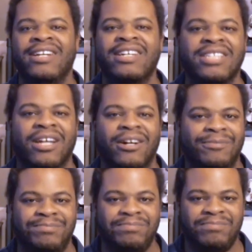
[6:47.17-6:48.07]

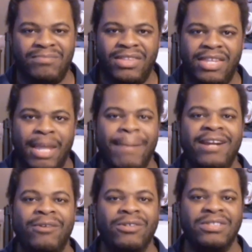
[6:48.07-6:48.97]
So,
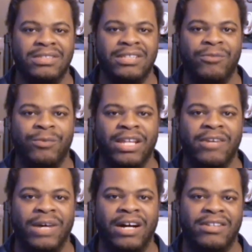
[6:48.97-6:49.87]
Mandy Rose did
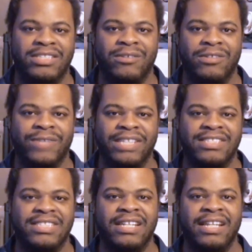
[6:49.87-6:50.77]
really well. So it's great
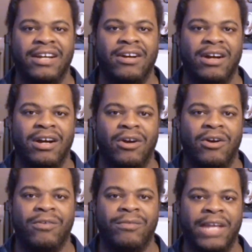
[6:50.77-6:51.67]
to see that
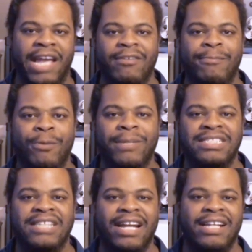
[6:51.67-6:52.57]
her have a moment
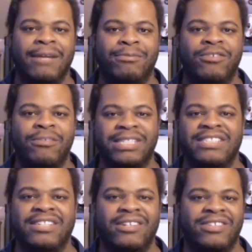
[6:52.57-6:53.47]
of shining in a troop. But
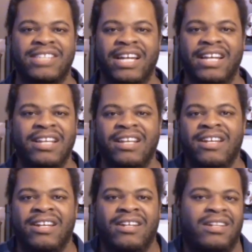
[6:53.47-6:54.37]
still, it's like,
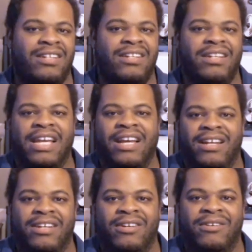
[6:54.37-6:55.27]

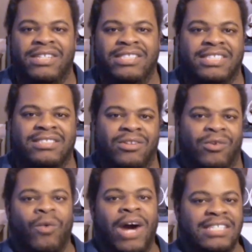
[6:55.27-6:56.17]
yeah, you know, it's just the
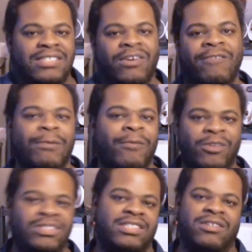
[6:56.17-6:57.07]
roster of women
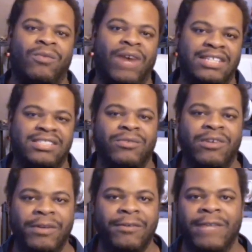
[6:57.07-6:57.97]
versus the roster
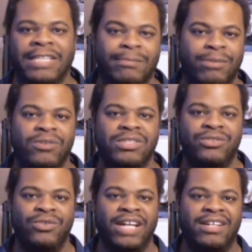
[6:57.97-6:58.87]
of women, as opposed
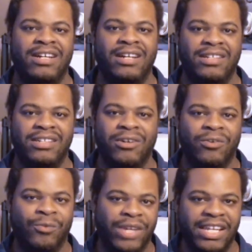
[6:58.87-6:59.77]
to like a, you
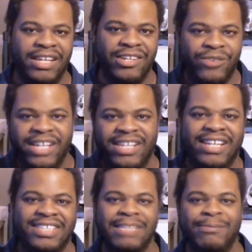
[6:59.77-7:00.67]
know, really
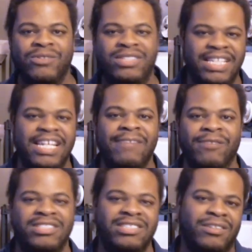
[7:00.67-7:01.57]
uniquely assembled team
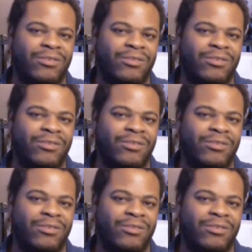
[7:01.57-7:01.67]
versus a